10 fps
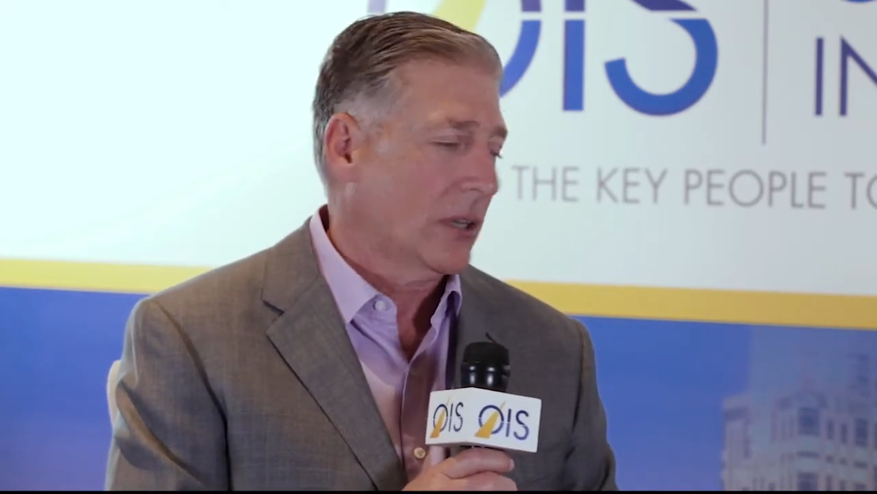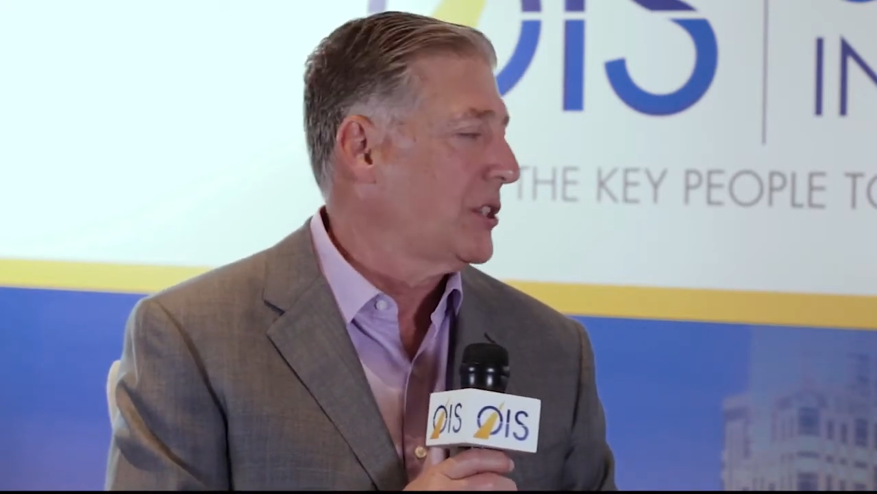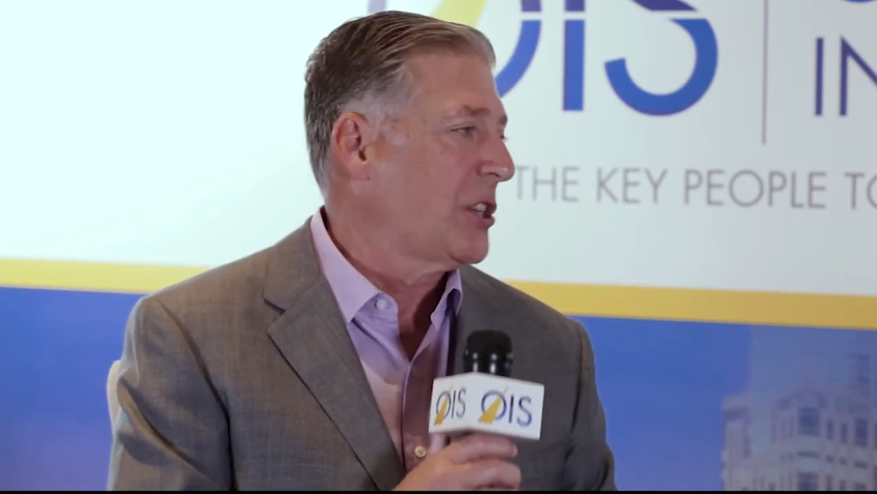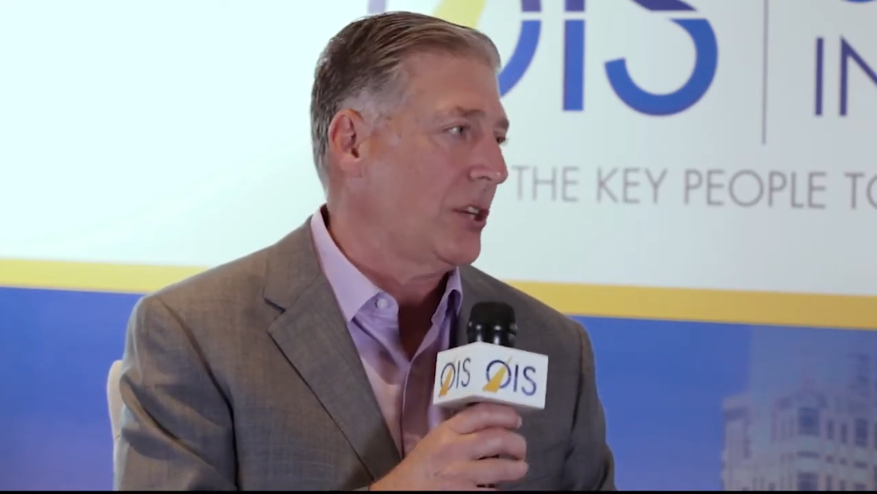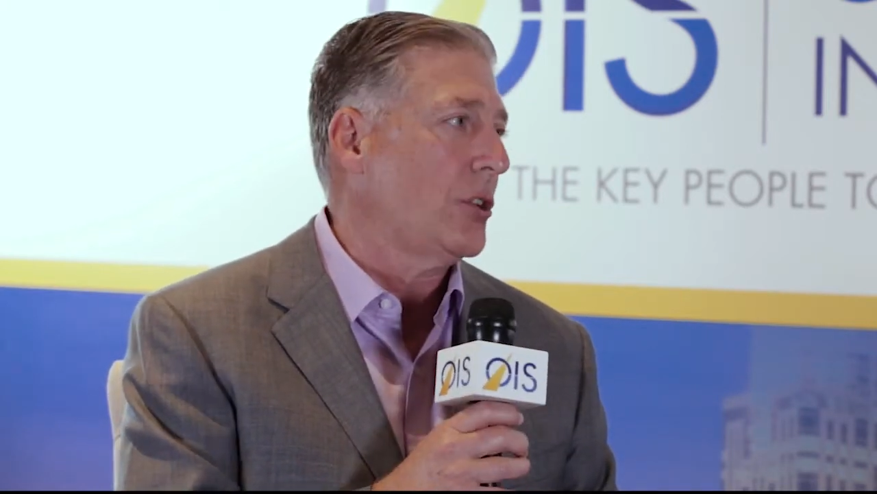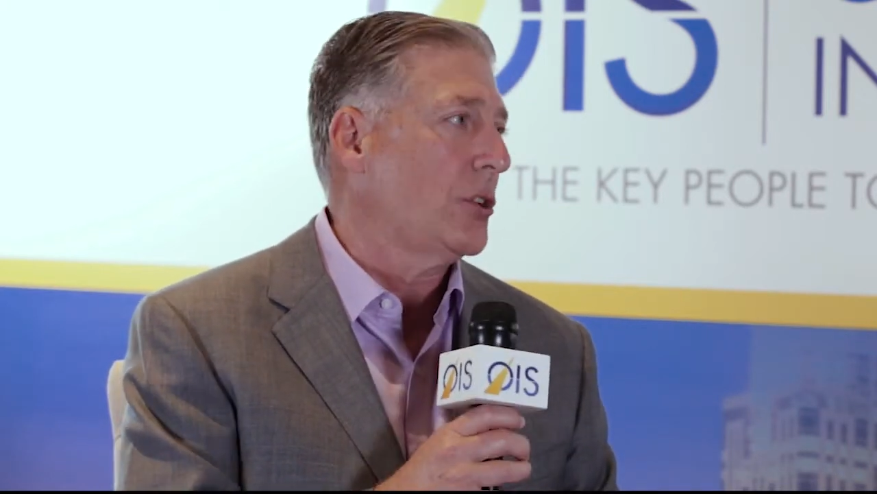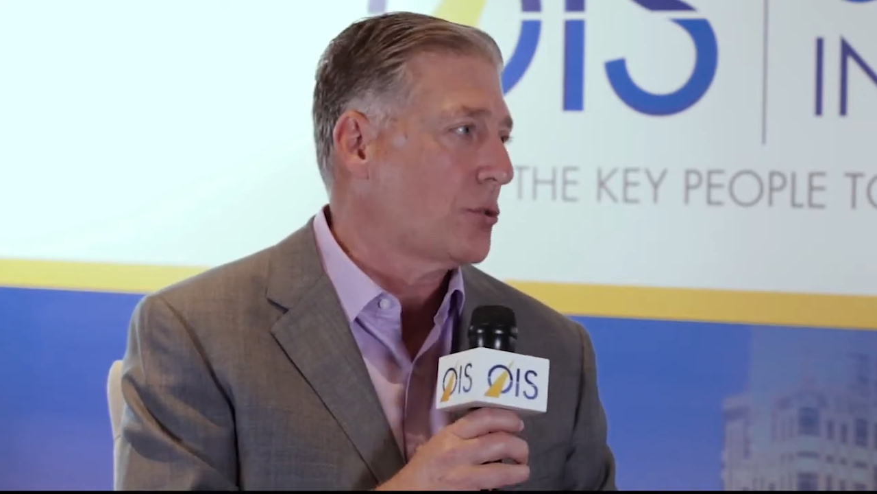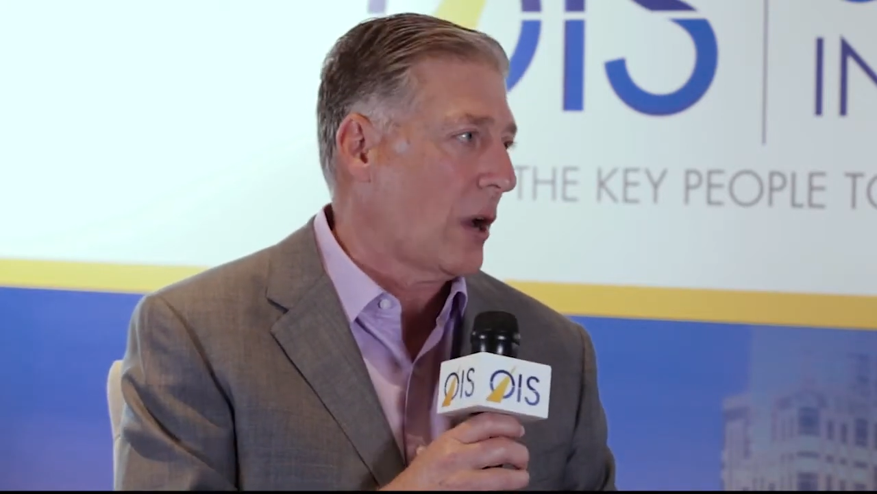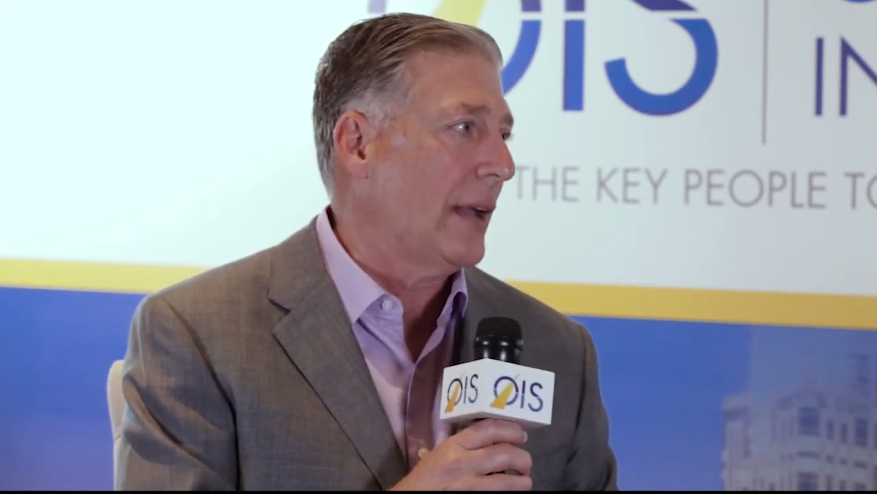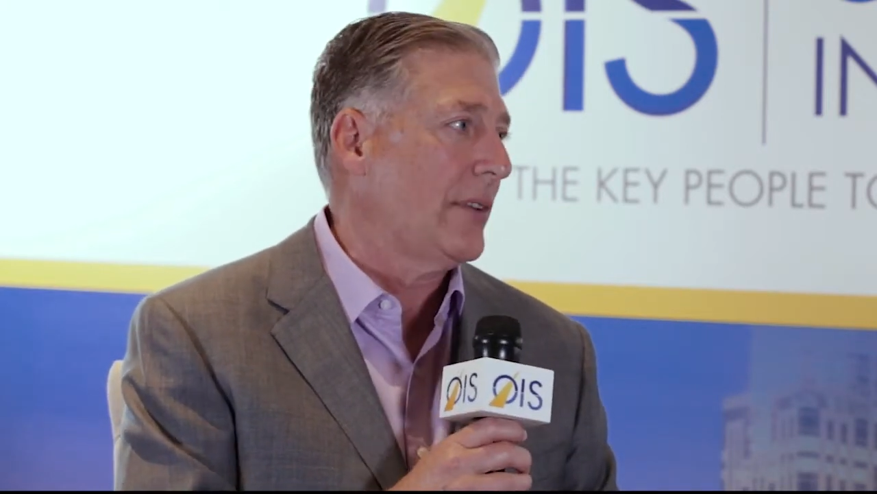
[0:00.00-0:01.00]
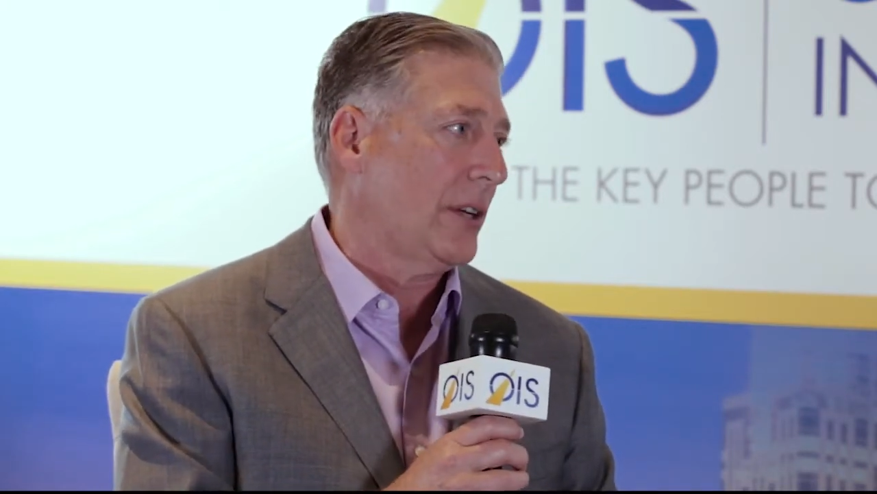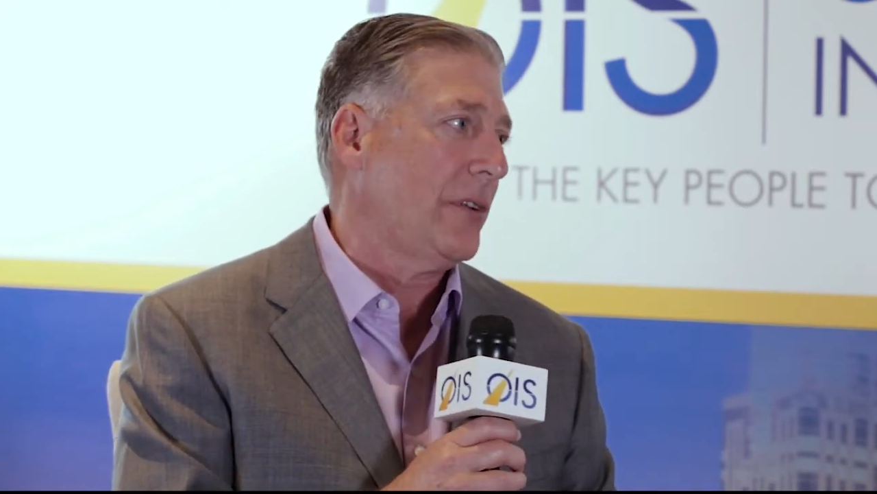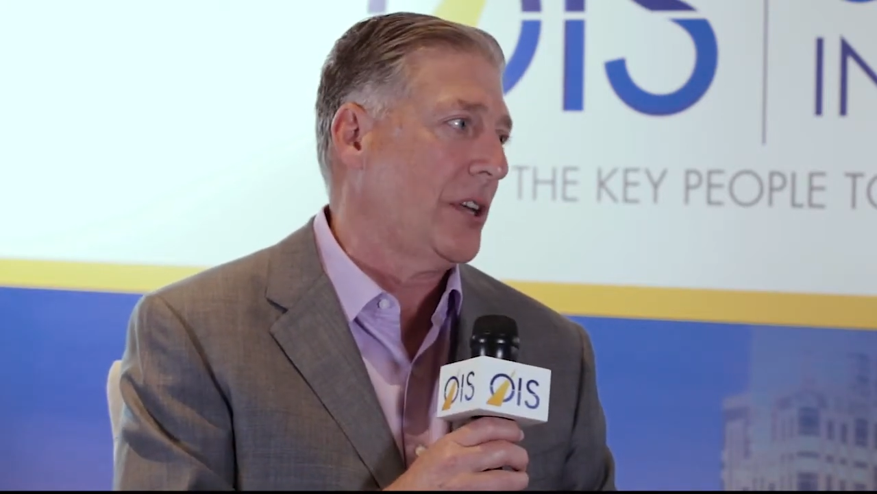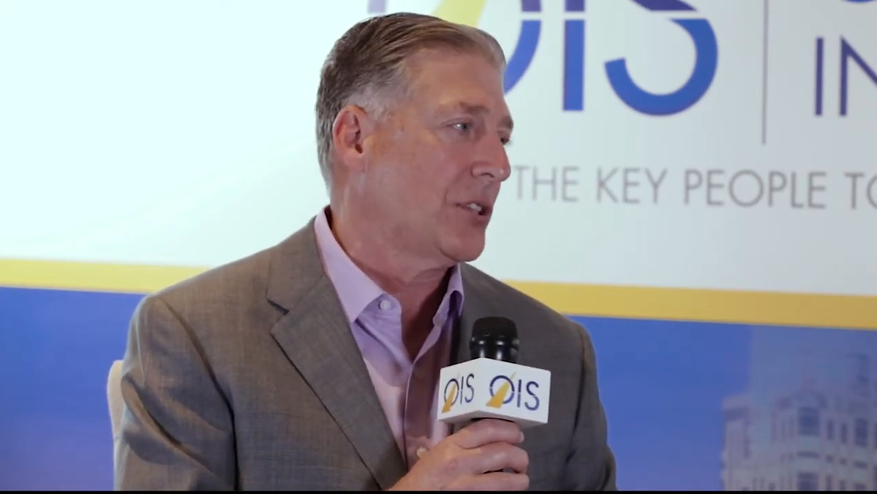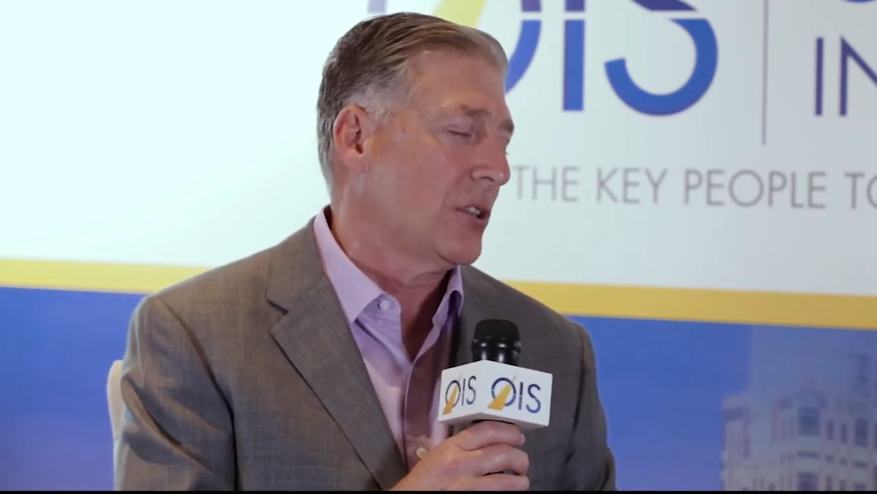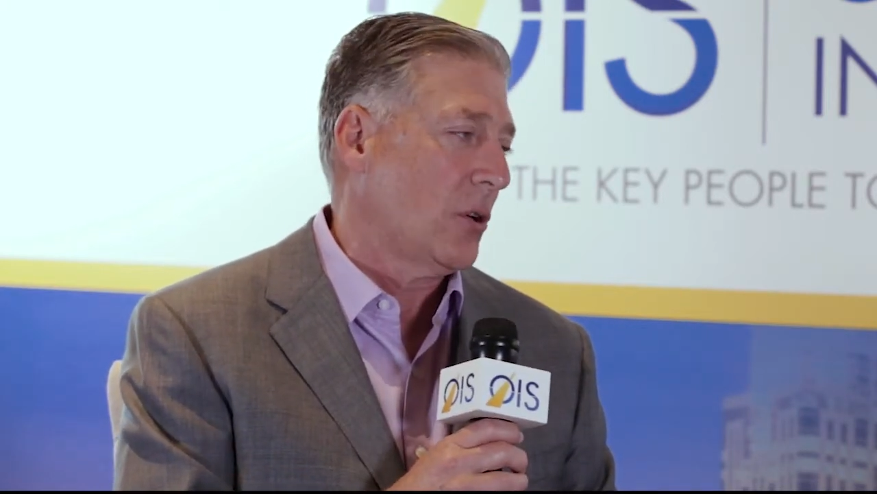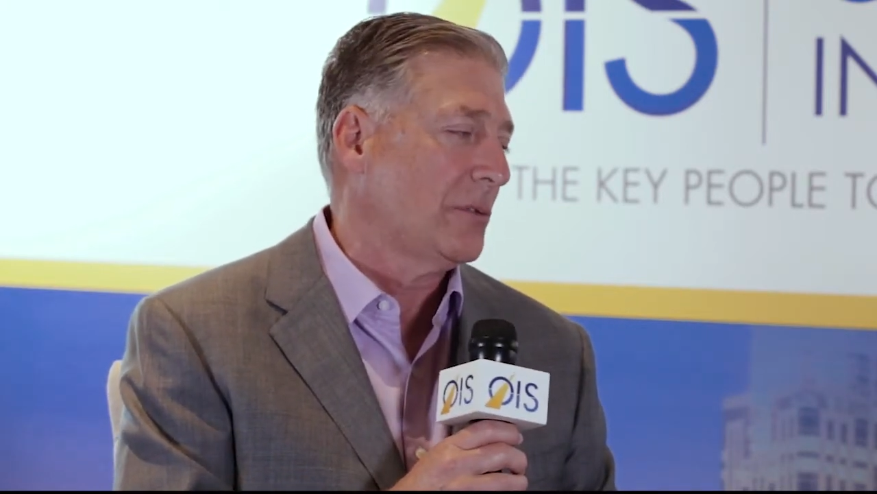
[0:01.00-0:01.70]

continue to drive innovation going